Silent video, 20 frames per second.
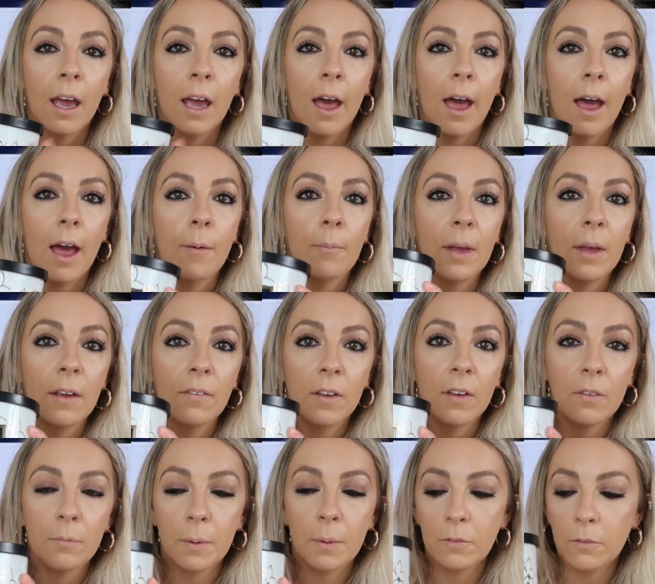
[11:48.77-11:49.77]
If
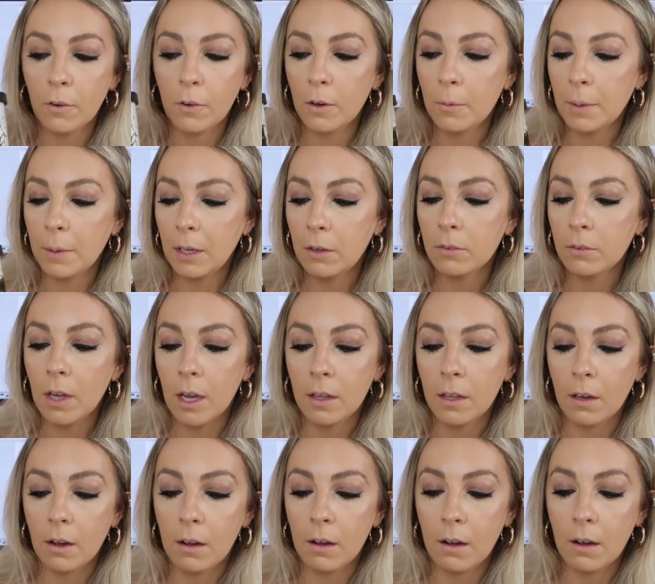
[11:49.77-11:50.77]
you've been following me, you know
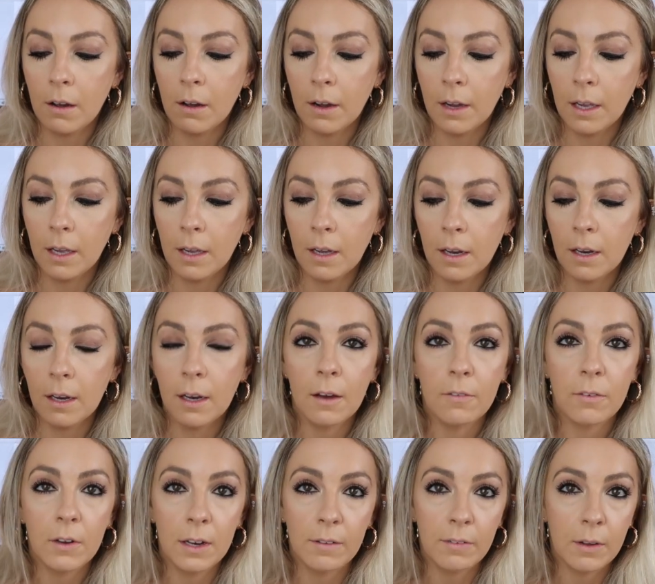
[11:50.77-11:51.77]
that I
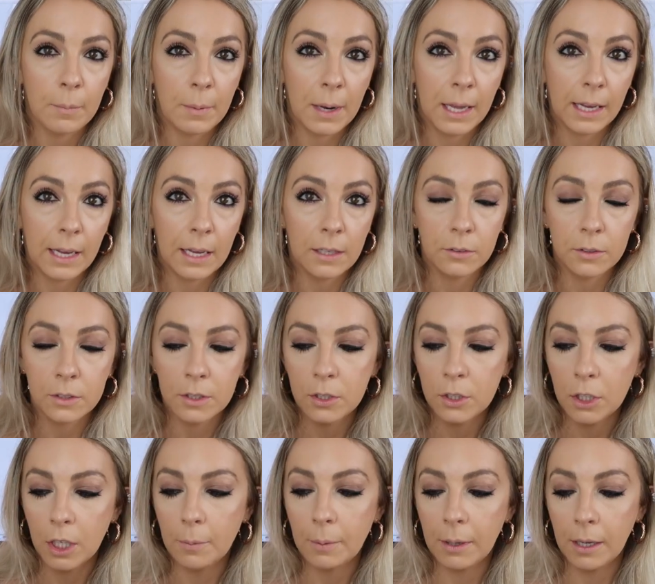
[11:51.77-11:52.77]
love Olivia Blake candles. I
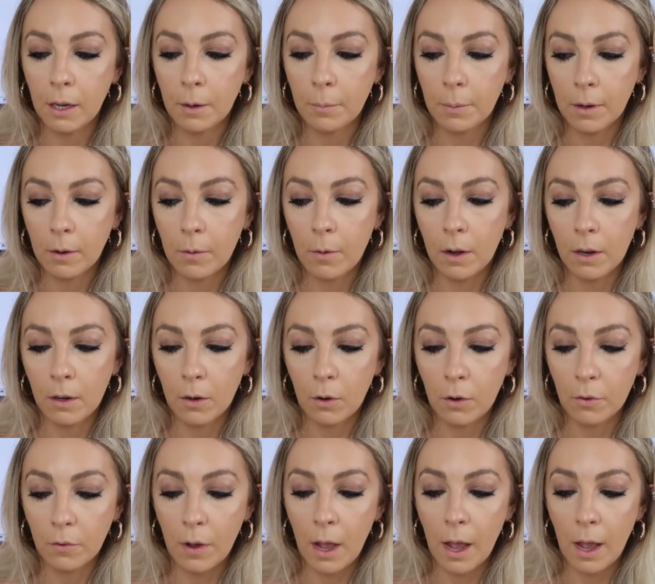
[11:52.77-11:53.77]
do pick up quite a lot
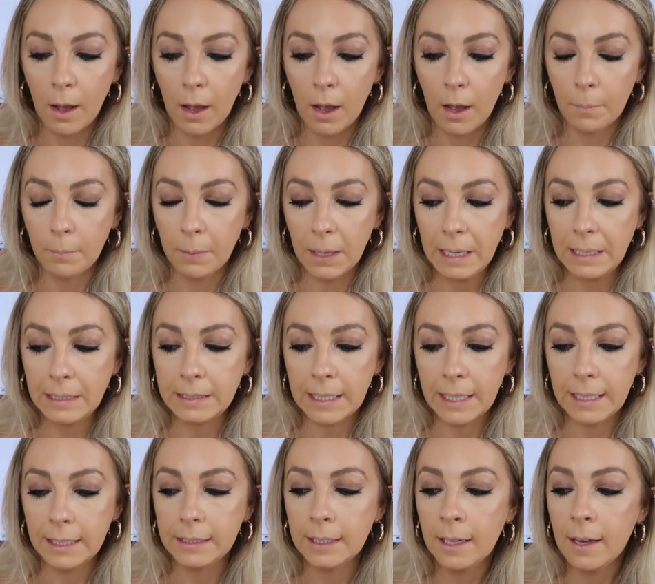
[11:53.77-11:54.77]
of her
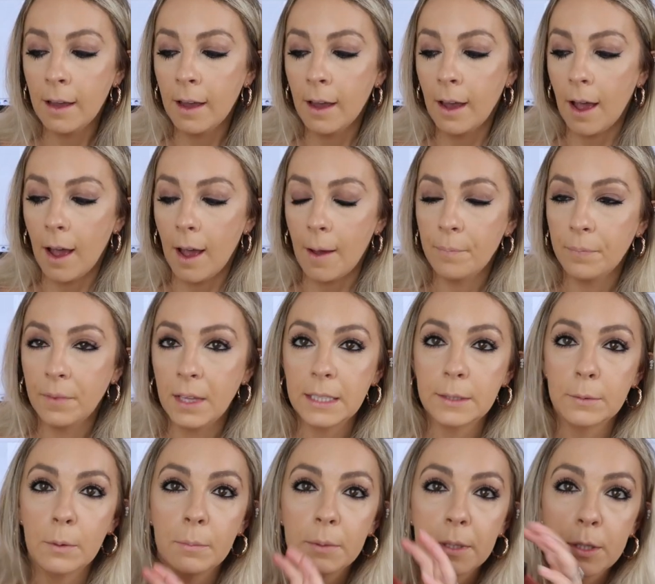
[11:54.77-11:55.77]
pieces.
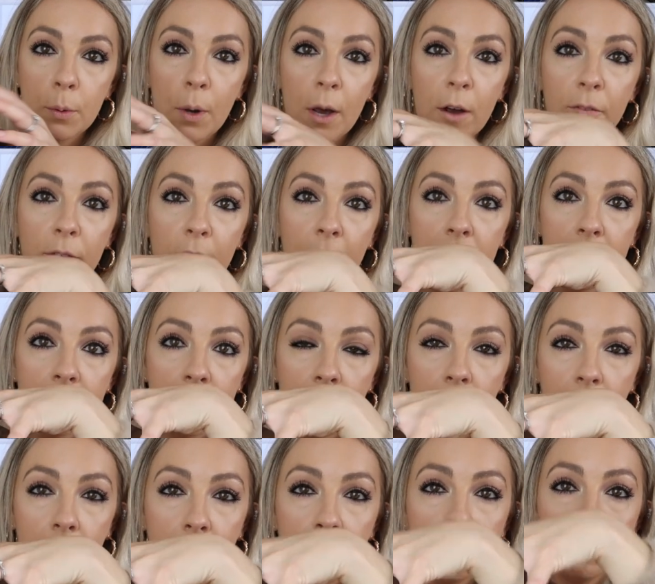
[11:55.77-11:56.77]
This one was
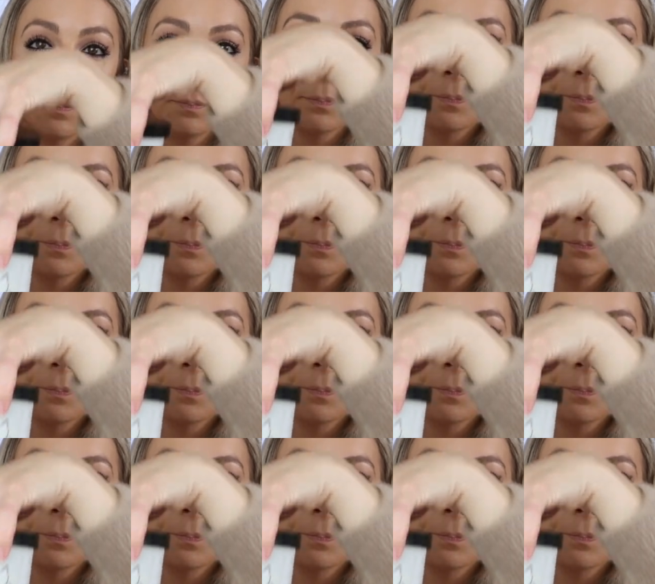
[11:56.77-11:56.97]
$12.99.